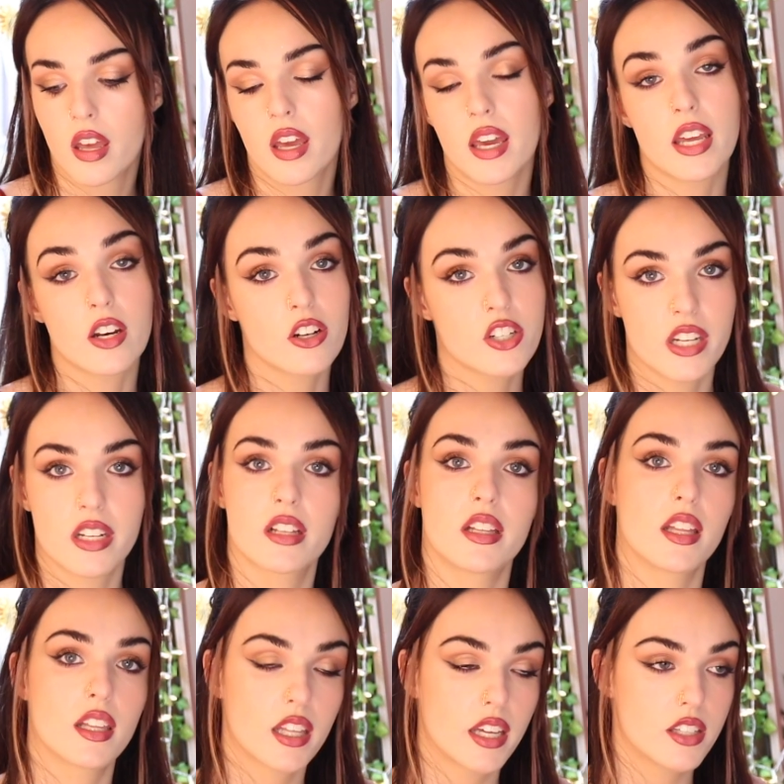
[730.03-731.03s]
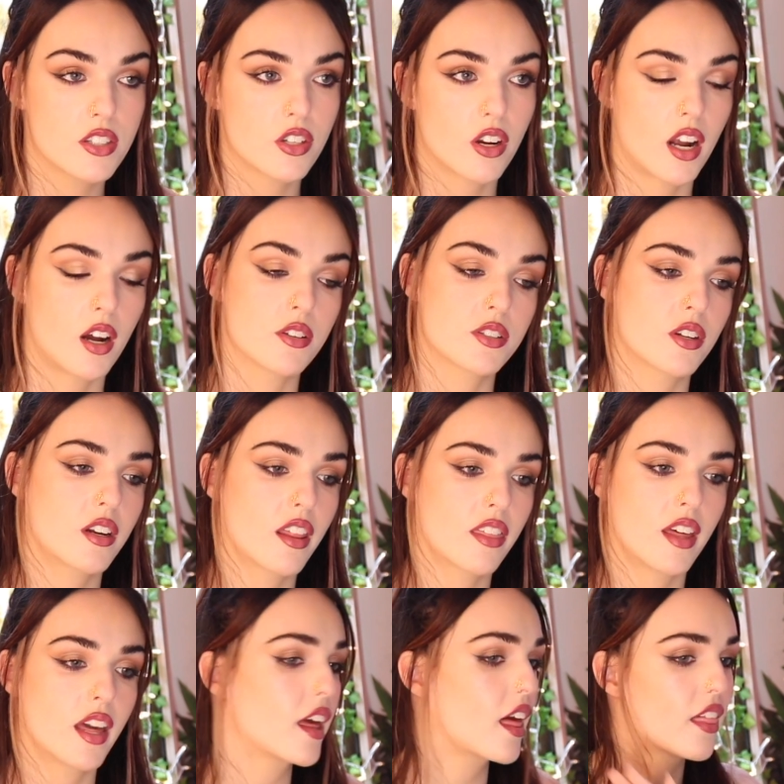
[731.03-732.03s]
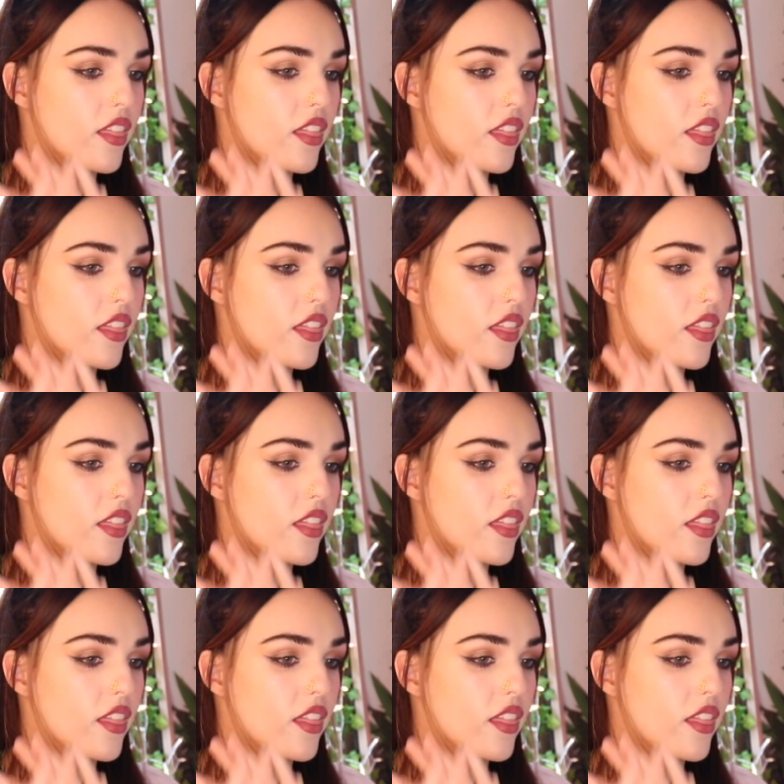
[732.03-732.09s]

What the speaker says: energetically cleanse your house or anything.